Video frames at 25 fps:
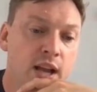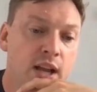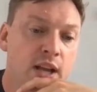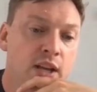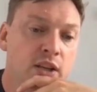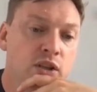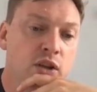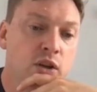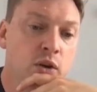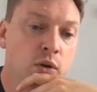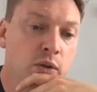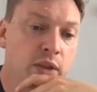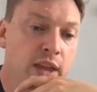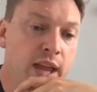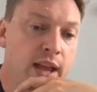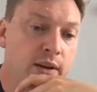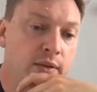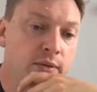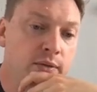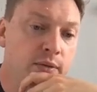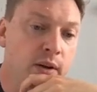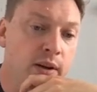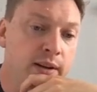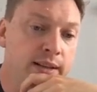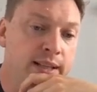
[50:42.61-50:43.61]
So you'll then
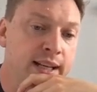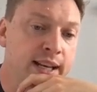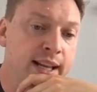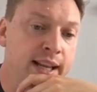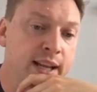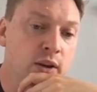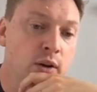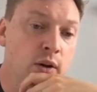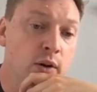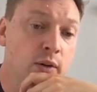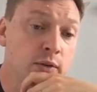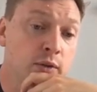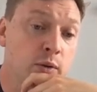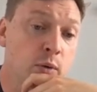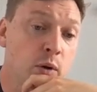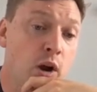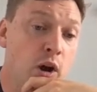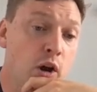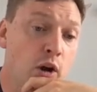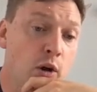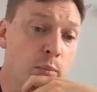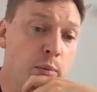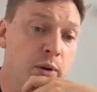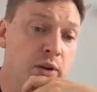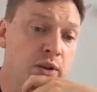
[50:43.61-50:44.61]
find a link off to a
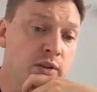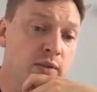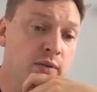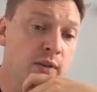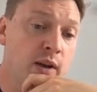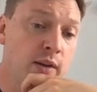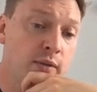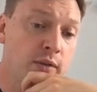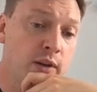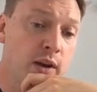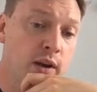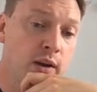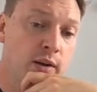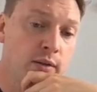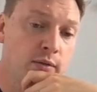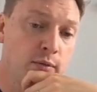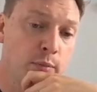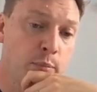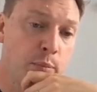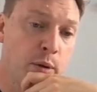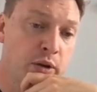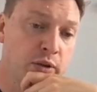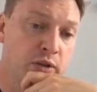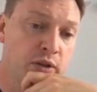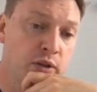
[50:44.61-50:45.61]
whole bunch of other
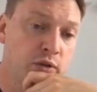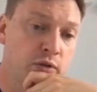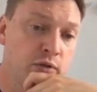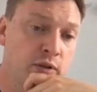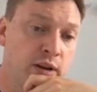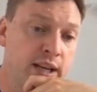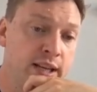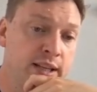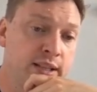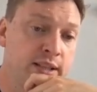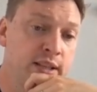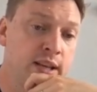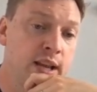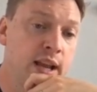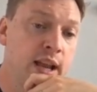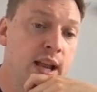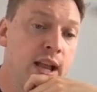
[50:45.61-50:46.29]
repositories.